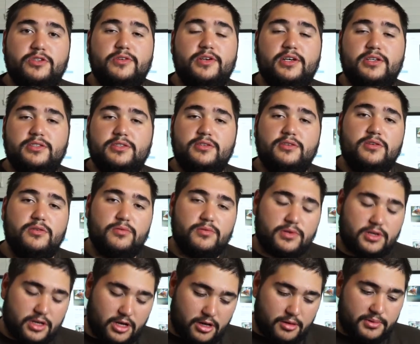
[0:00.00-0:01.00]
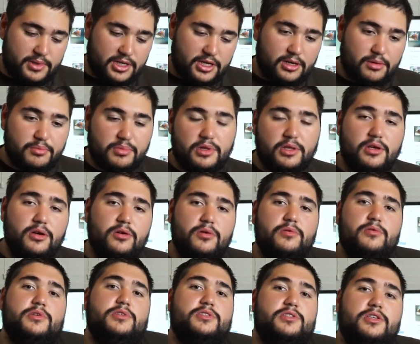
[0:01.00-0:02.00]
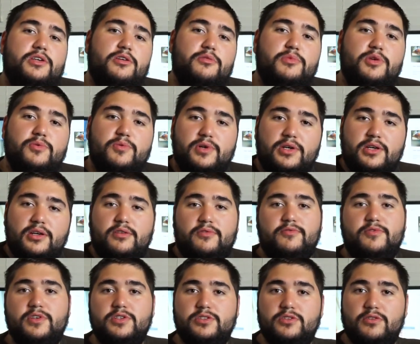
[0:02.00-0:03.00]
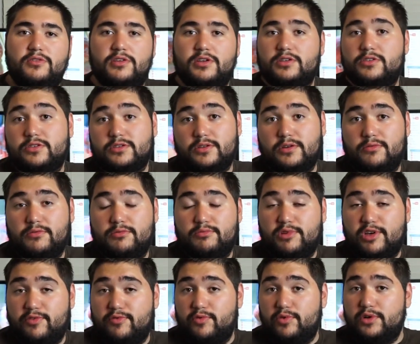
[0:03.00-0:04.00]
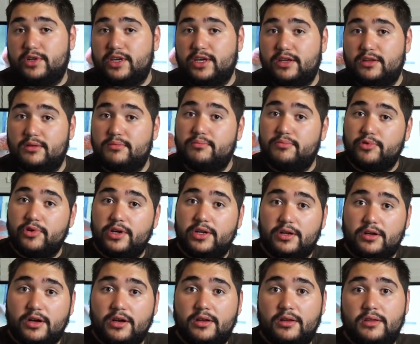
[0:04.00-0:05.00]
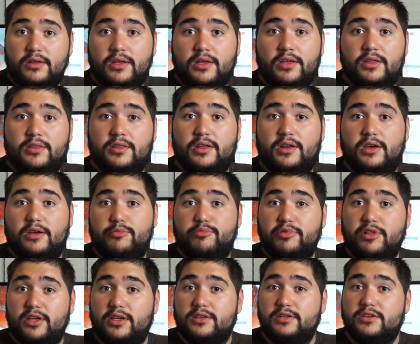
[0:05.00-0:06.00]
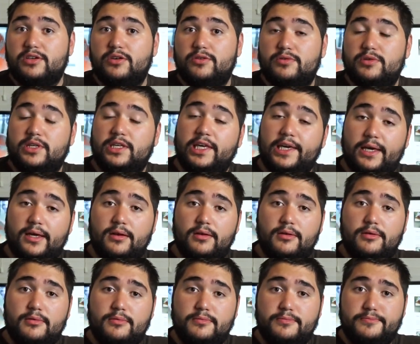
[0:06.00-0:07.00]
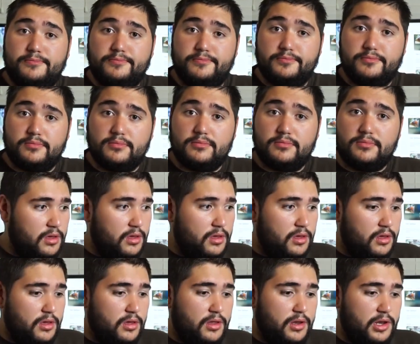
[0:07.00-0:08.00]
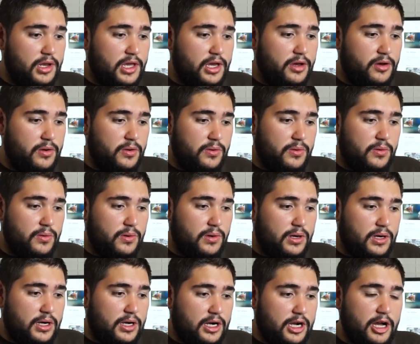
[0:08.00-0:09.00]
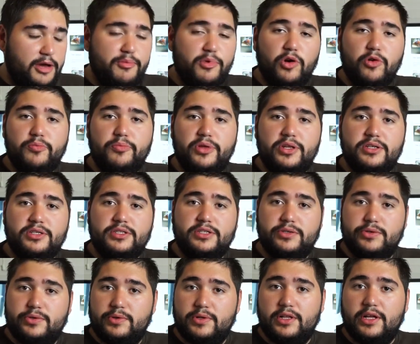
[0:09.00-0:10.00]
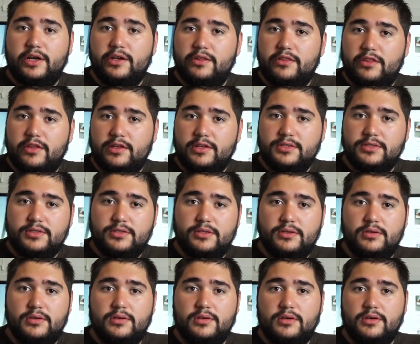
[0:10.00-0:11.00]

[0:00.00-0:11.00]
you guys to do, comment down below and tell me what kind of fish you think should go in my 40-gallon breeder that I plan to go and get. Now, I'm open to a lot of things,